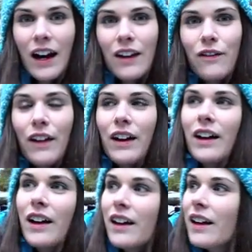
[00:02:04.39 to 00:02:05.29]
kind of a
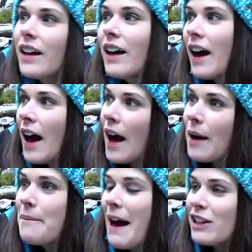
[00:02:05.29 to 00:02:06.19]

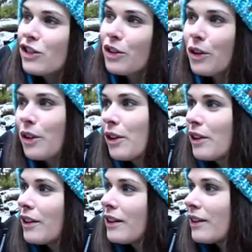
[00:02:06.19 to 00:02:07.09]

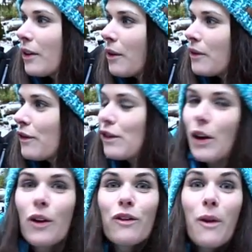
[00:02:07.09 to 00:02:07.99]
magical
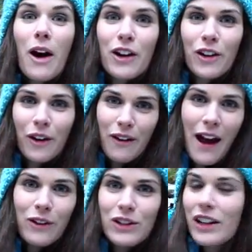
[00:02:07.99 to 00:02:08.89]
flow of water
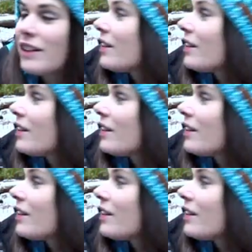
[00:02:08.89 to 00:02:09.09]
around it.